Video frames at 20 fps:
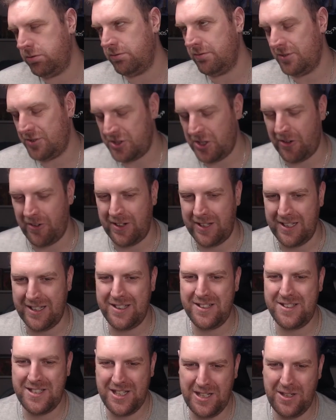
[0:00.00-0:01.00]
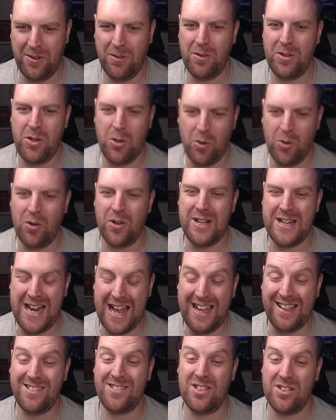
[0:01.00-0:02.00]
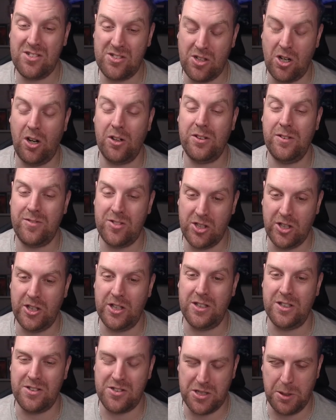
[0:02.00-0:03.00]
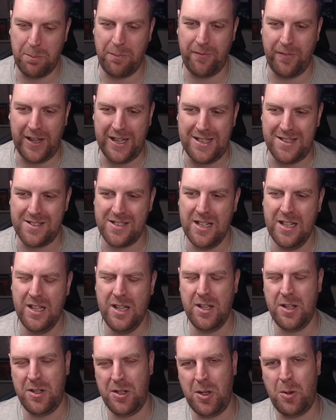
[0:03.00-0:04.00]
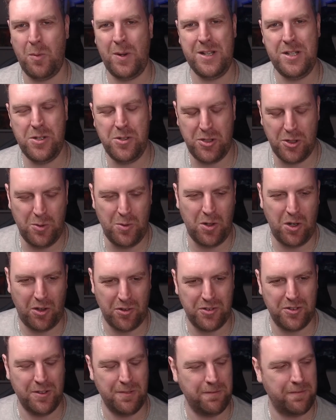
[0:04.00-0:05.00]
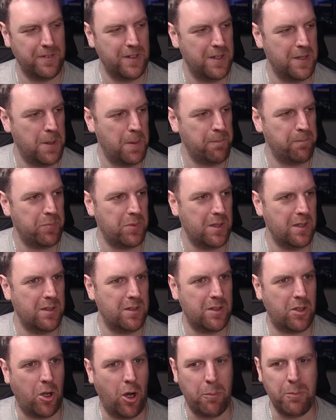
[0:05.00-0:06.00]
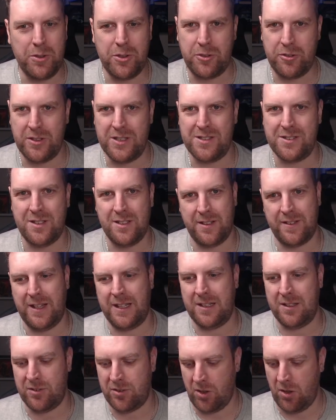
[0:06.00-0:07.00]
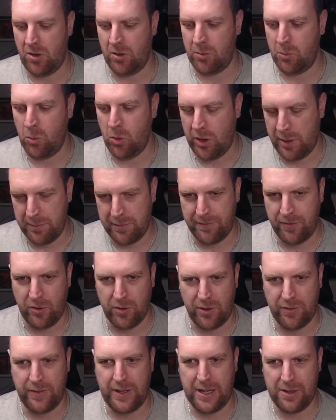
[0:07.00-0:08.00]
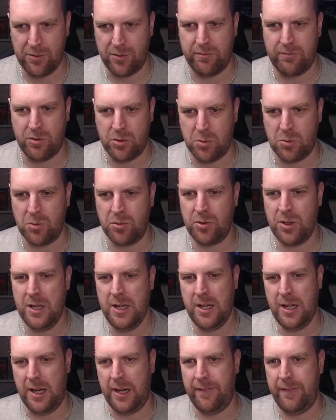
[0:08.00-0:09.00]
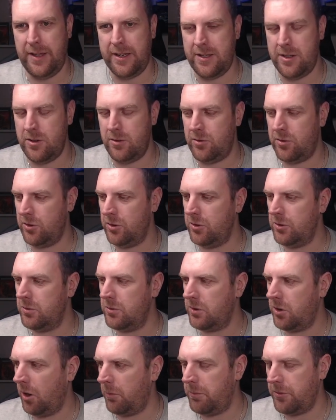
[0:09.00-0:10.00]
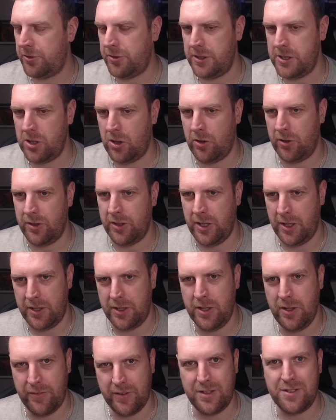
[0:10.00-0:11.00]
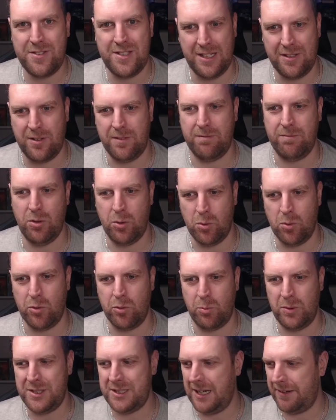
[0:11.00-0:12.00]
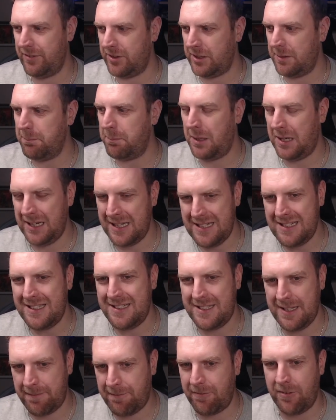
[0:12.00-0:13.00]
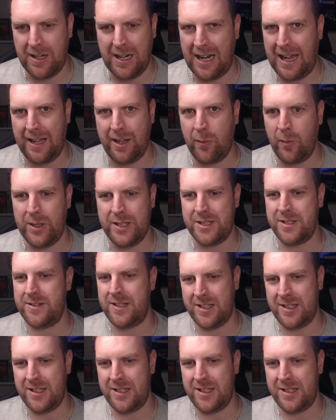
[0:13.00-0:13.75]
Sorry, until your next start of turn subphase. You know when you do lots of commentaries and things on Warhammer 40,000 rules, and then you do commentary on another set of rules which have a completely different language.